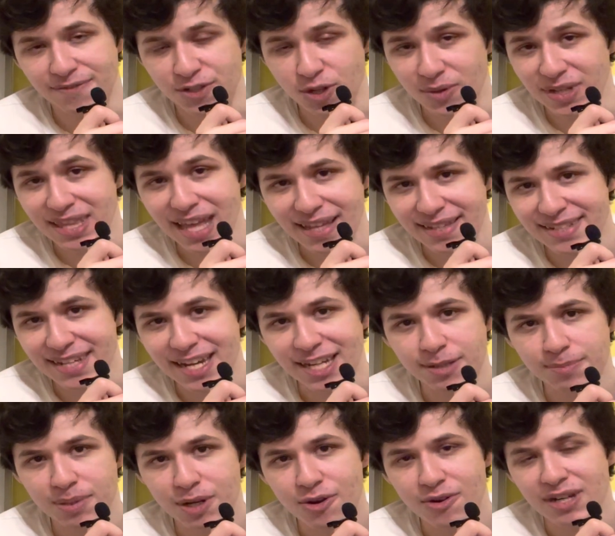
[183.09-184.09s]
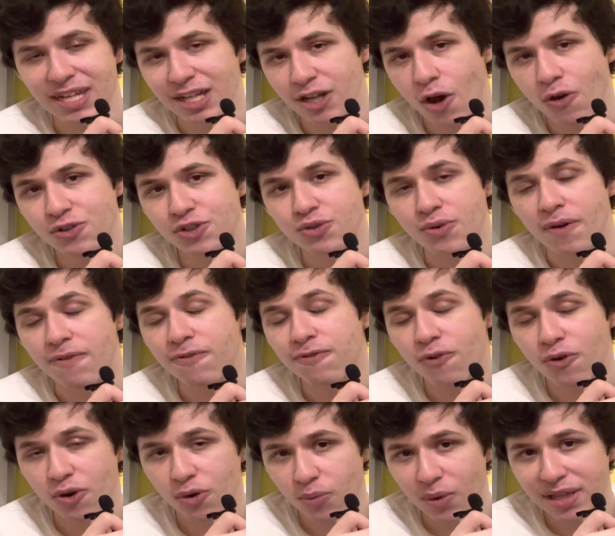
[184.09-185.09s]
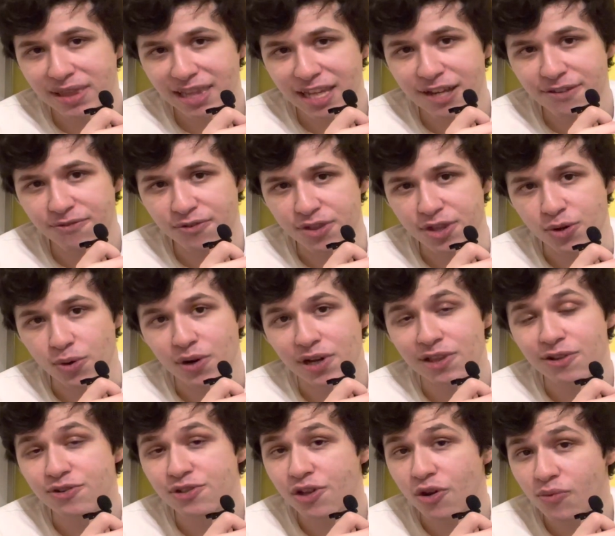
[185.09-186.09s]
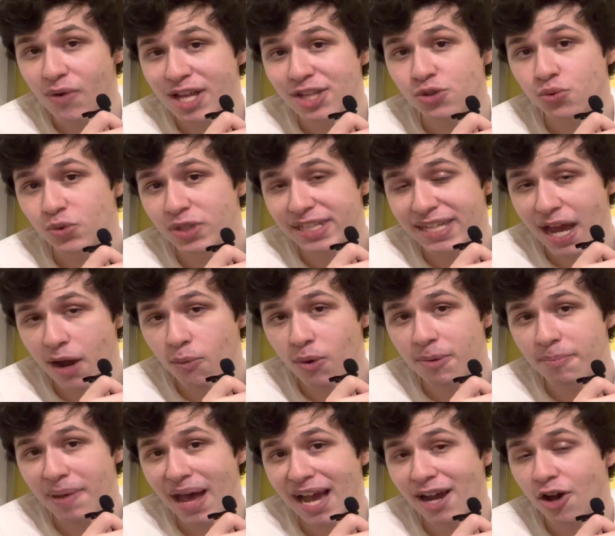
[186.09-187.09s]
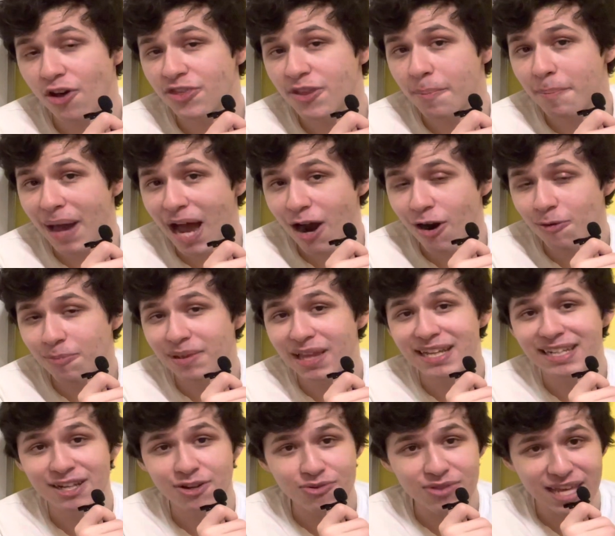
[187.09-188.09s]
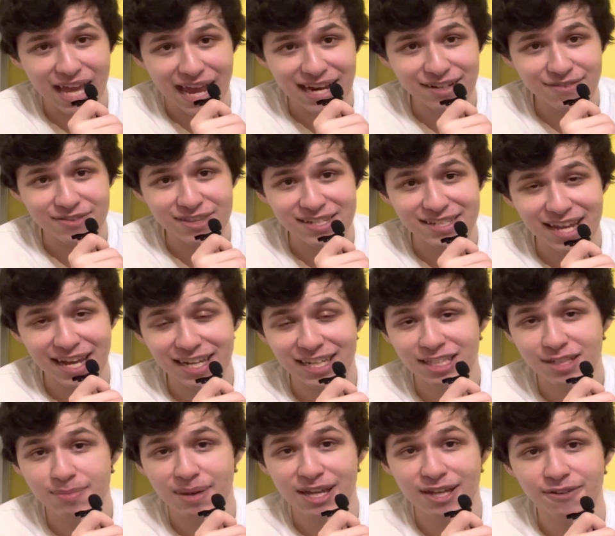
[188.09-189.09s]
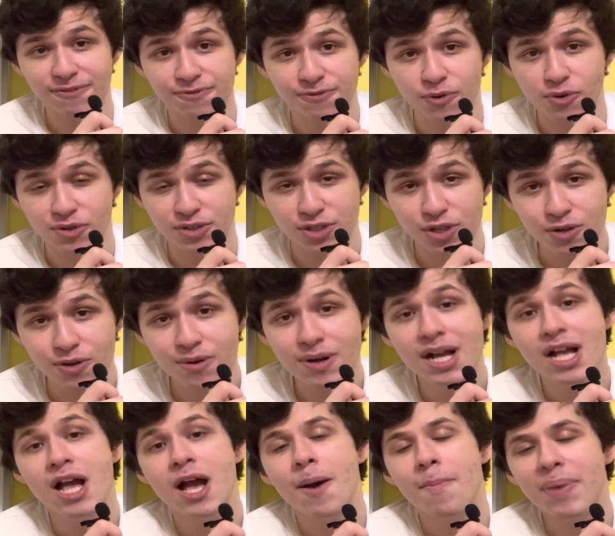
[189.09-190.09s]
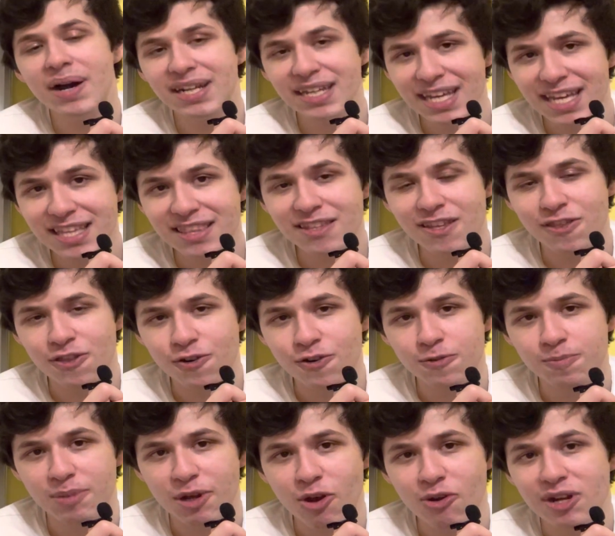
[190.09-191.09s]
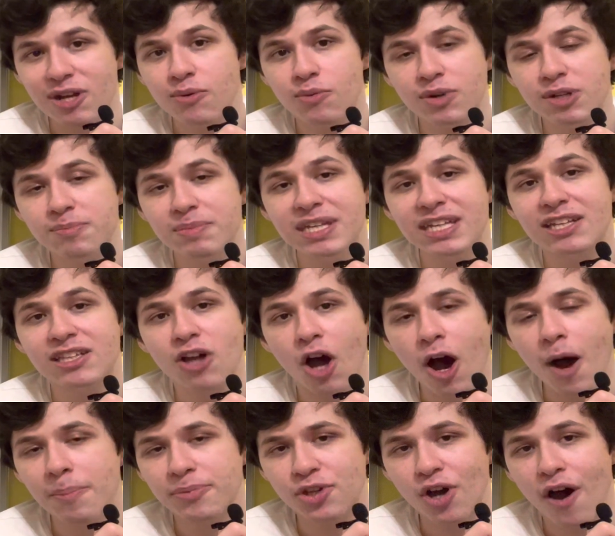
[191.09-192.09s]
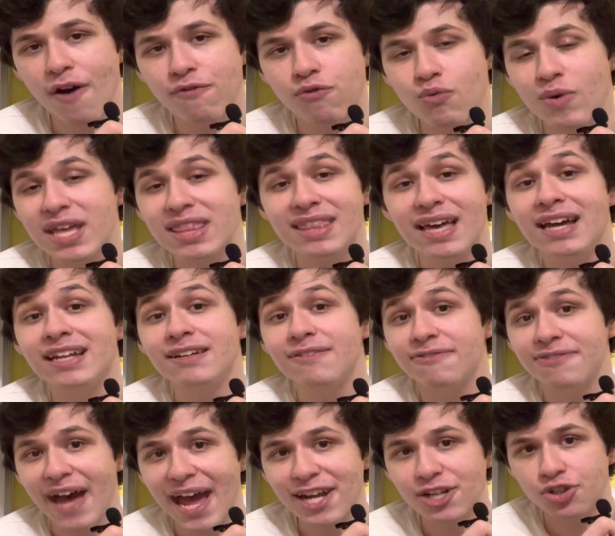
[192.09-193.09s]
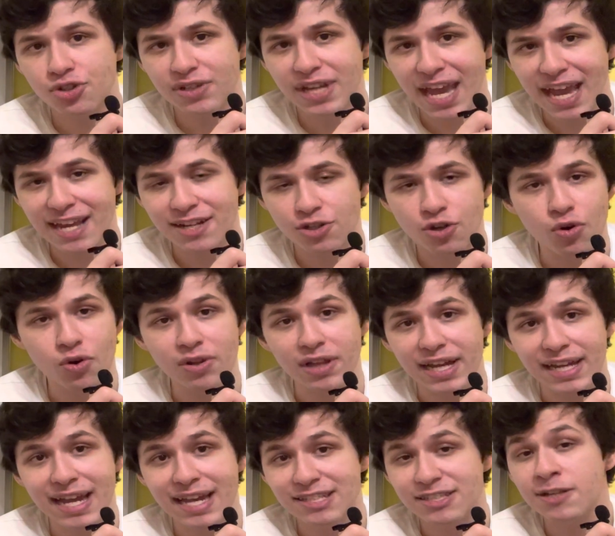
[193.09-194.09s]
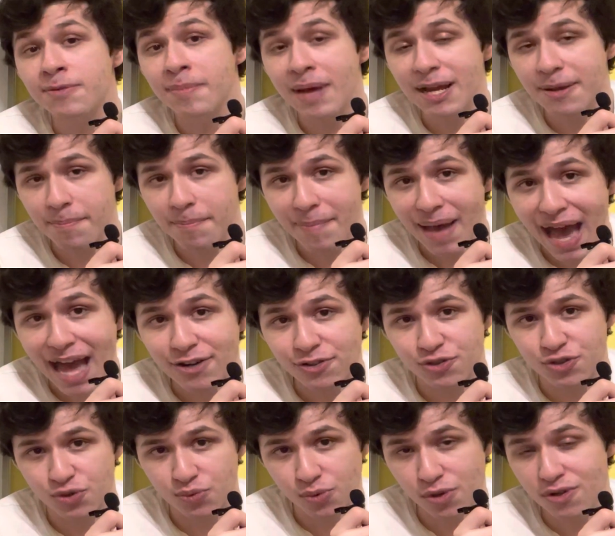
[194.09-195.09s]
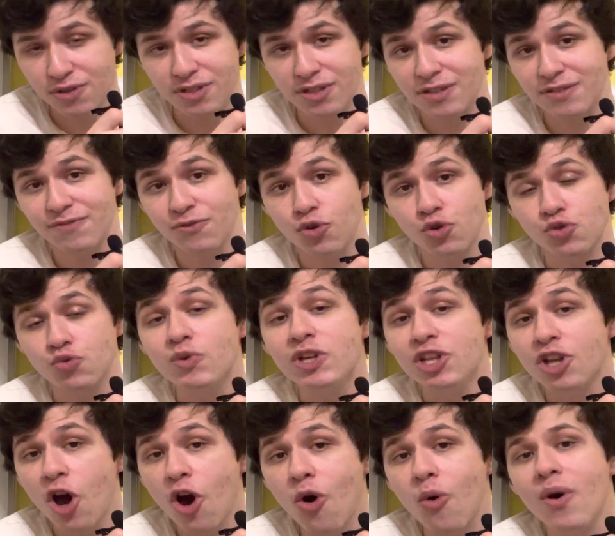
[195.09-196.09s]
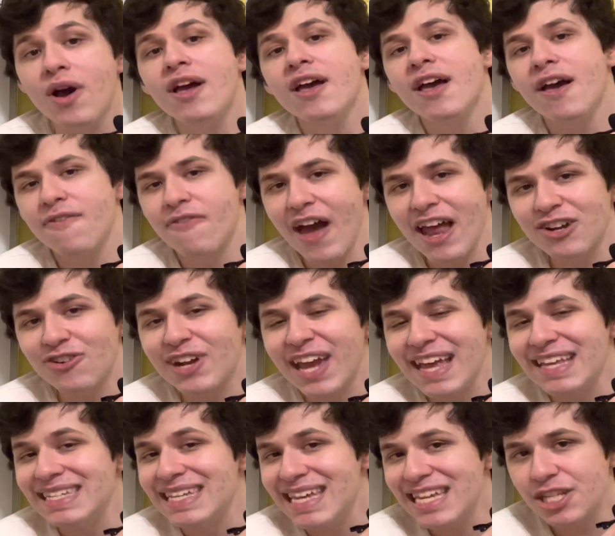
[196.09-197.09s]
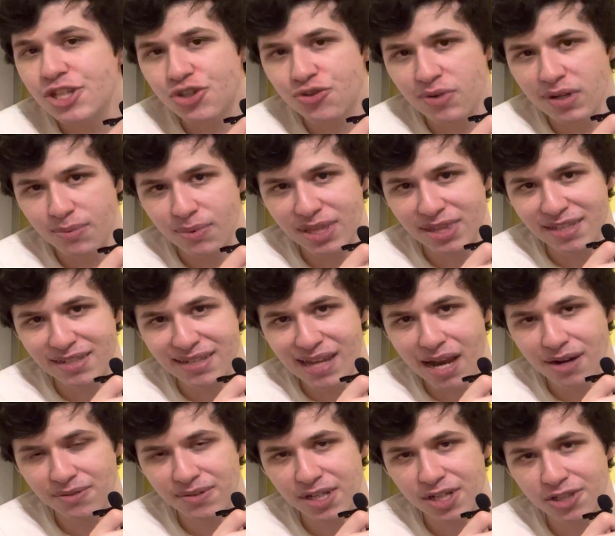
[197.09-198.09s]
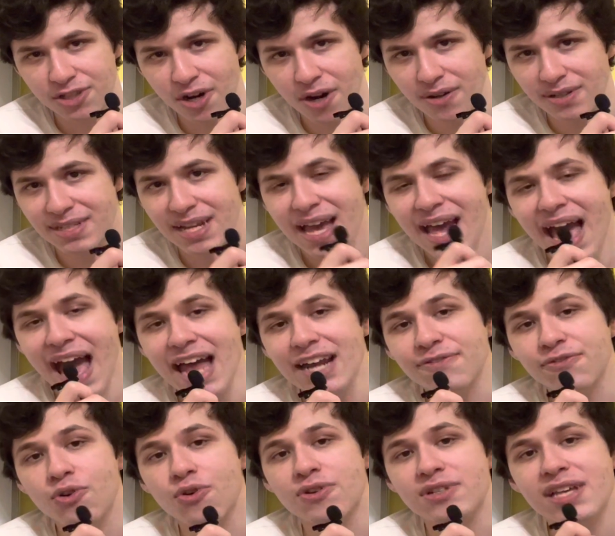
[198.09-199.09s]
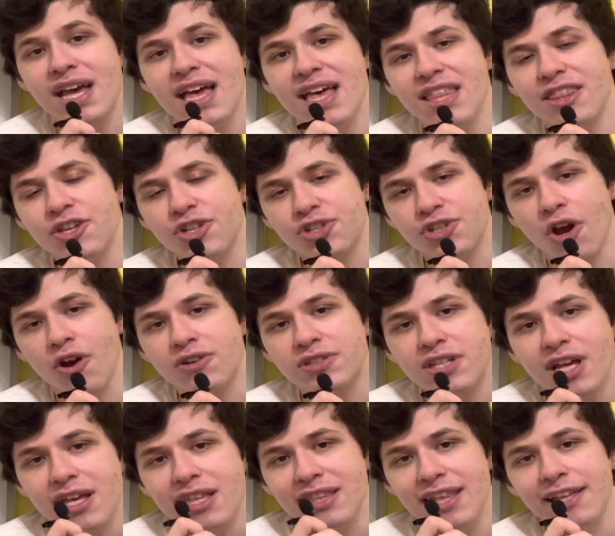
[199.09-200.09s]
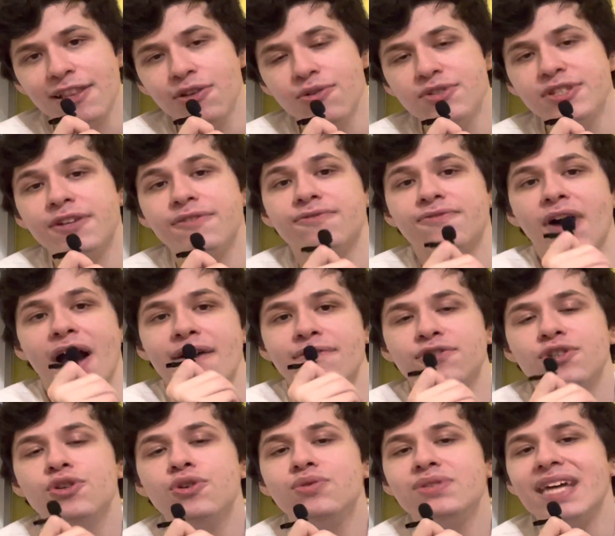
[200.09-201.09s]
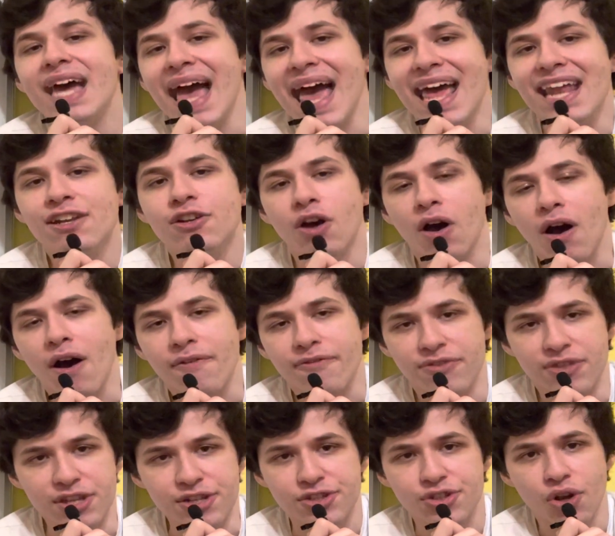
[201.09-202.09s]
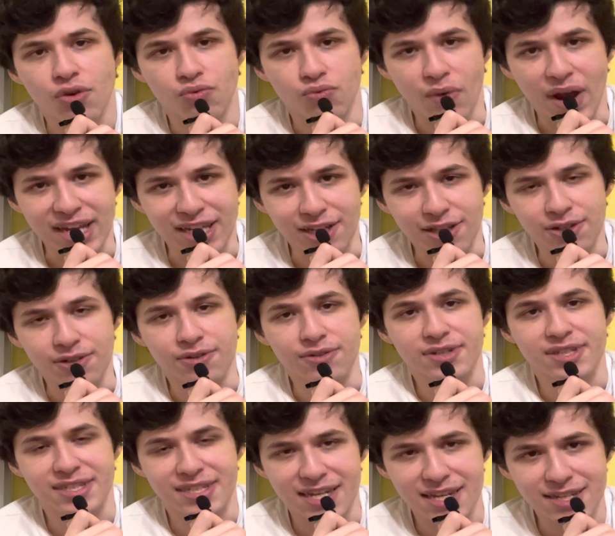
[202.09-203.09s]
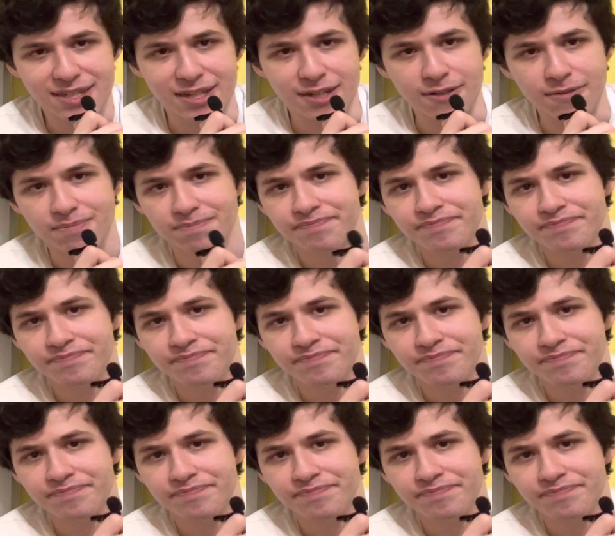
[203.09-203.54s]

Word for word: So in that second period, it goes to a 4 1 lead for the Oilers. Lorentz would get one back on the power play near the end of the second to make it 4 2. But in the third period, it would be topped off with an Evander Kane goal, I guess, to make matters worse, as of course we know Evander Kane's history with the San Jose Sharks. And of course, the Sharks, they lose it 5 2 to end off this regular season.